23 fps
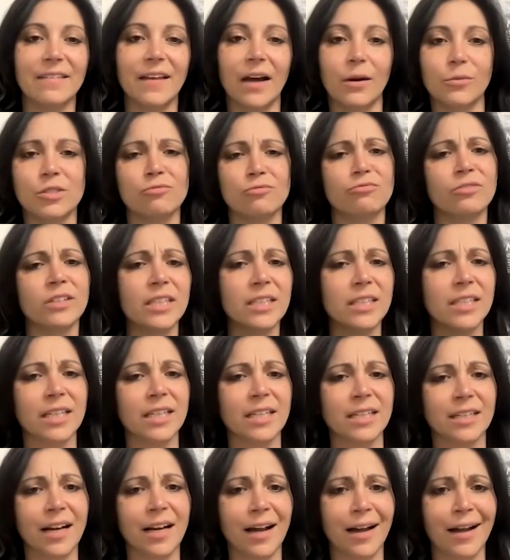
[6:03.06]
that was
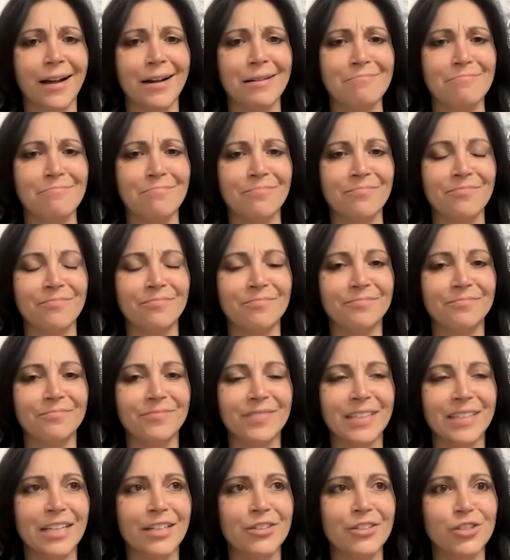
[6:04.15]
really
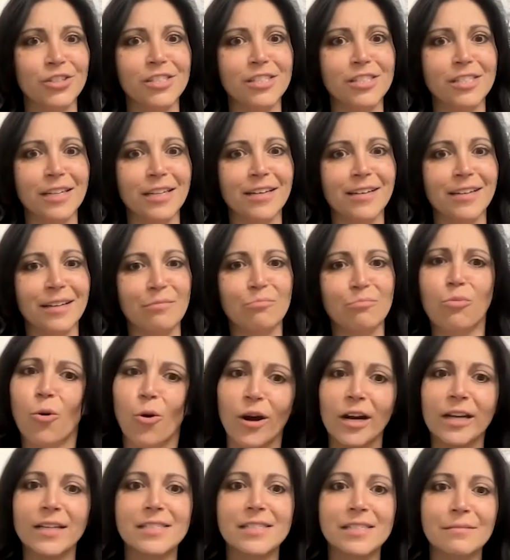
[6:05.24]
just
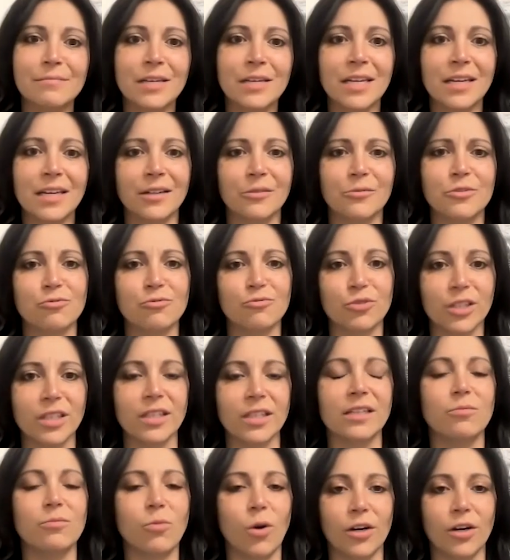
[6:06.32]
important to me. And it was
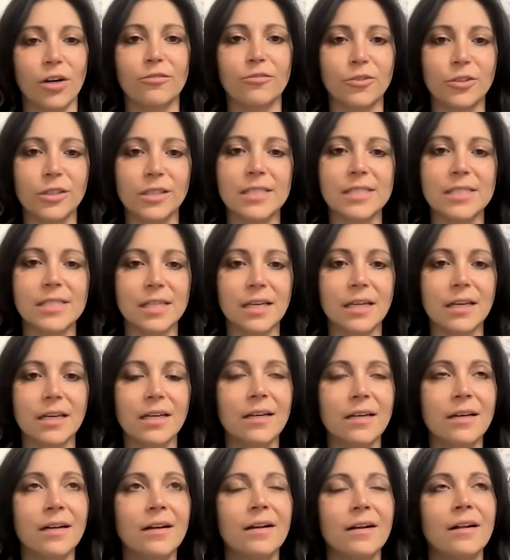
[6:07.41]
really wonderful to
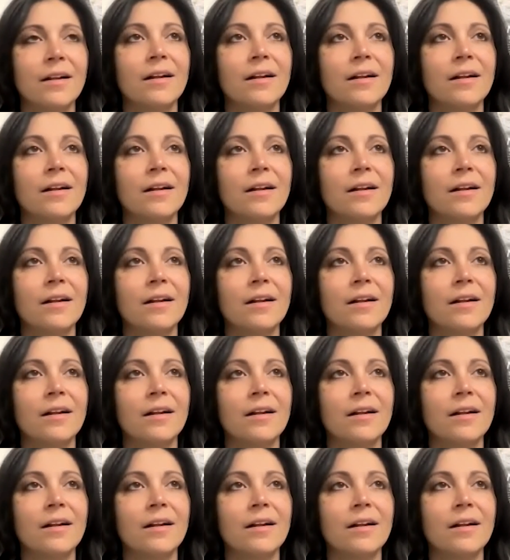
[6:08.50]
see.